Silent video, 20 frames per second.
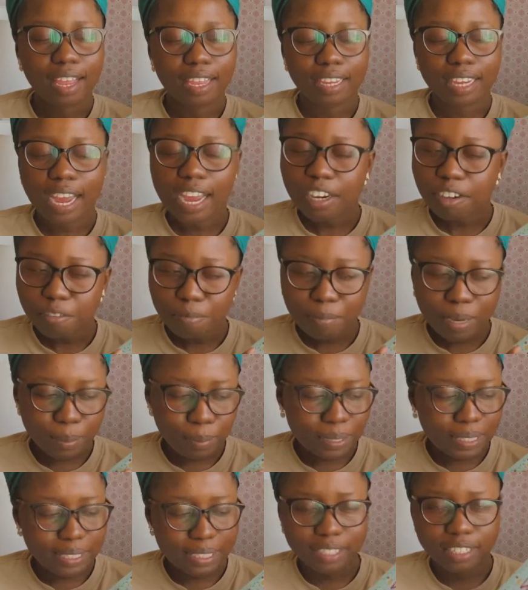It kind of made me
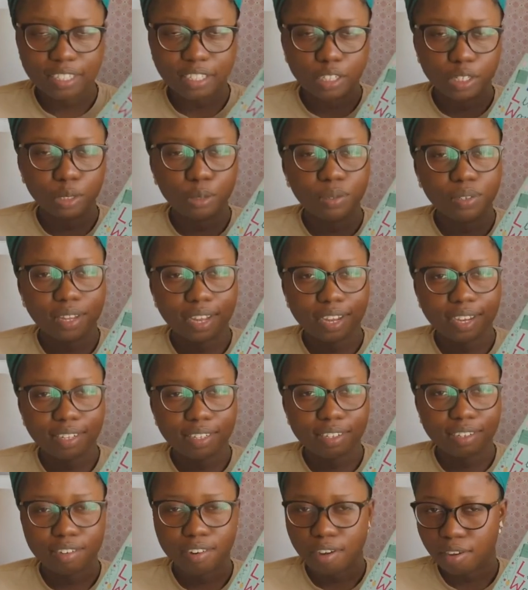see it in a new
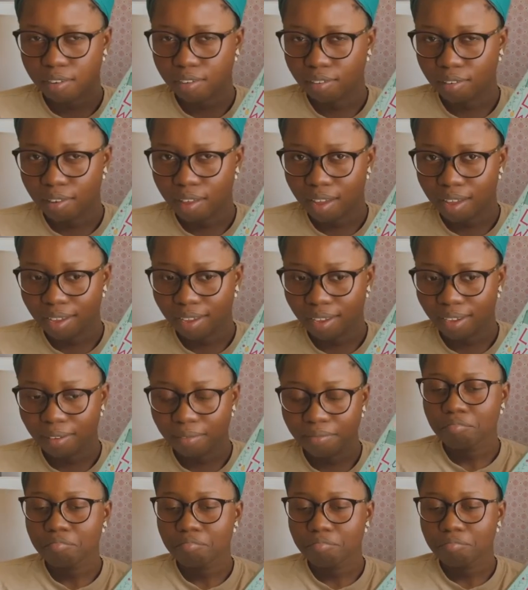light, not gonna lie.
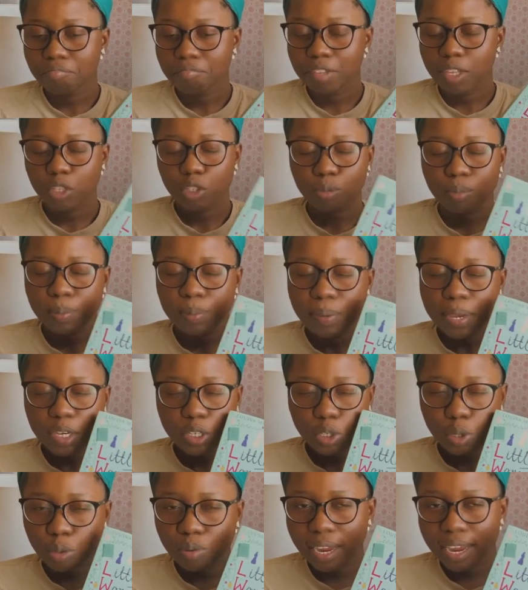So maybe I
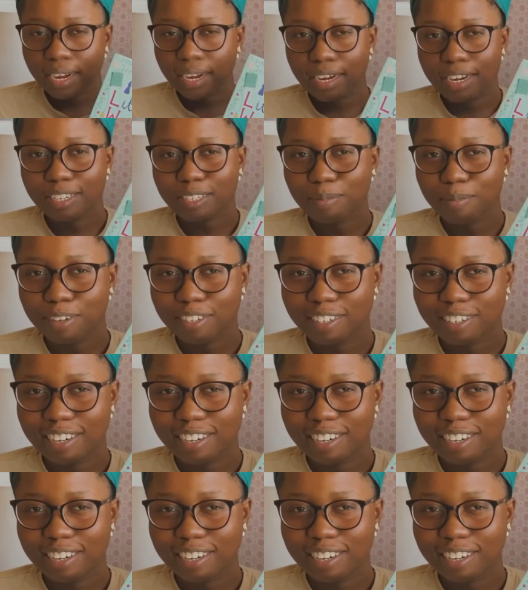don't hate it as much